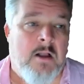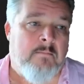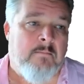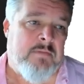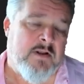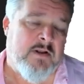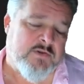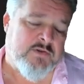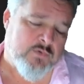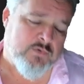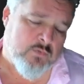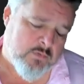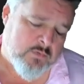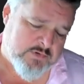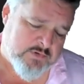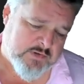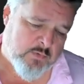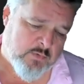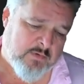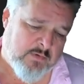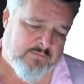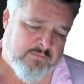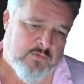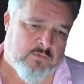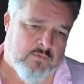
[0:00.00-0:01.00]
Plus also,
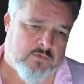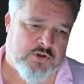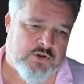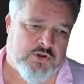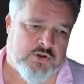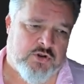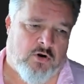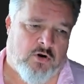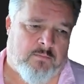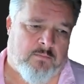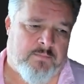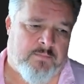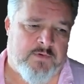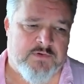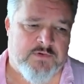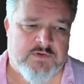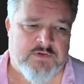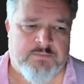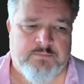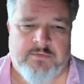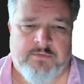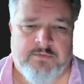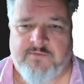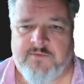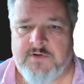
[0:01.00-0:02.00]
if you're a shop that
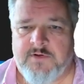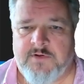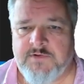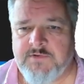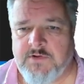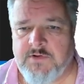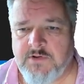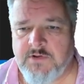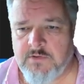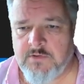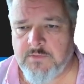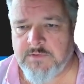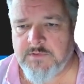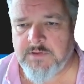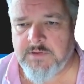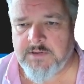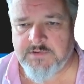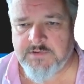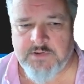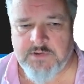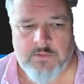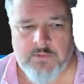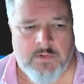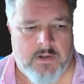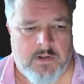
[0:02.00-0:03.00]
just prefers to use
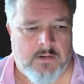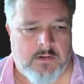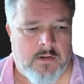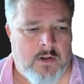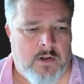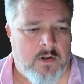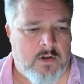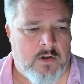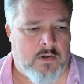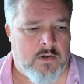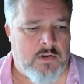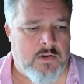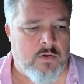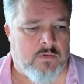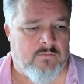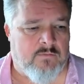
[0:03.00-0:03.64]
SQL, you can